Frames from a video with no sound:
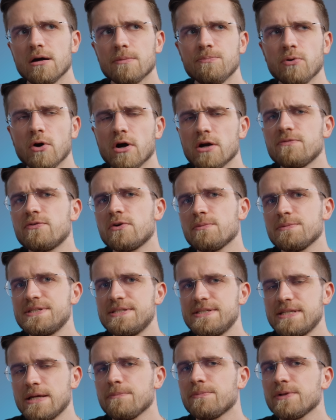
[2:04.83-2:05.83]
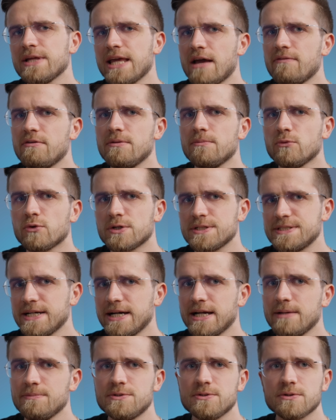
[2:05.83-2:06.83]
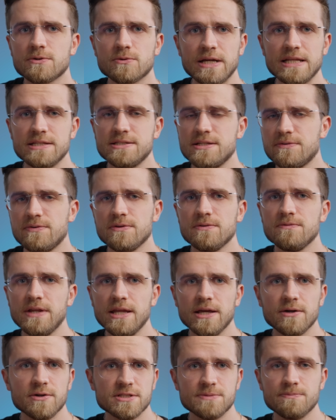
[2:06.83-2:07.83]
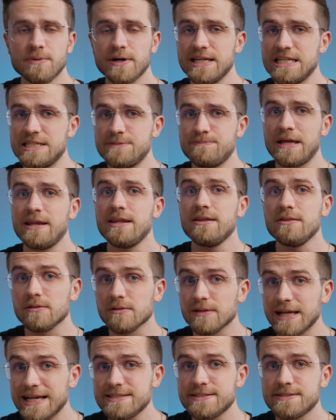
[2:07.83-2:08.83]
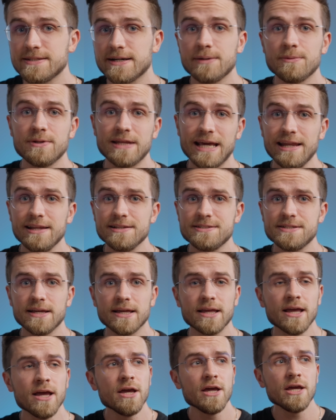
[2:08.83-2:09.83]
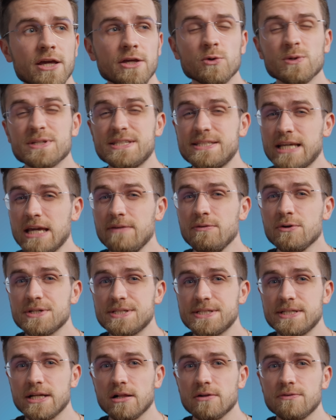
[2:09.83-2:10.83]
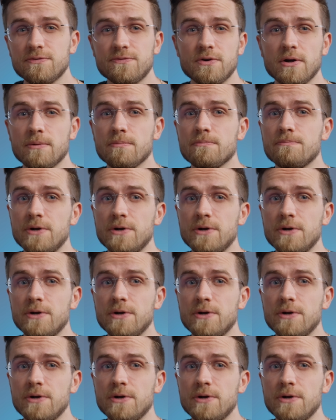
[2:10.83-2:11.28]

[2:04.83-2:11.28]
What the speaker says: Apart from simply having more time to create different videos by spending less time on editing, you will save yourself from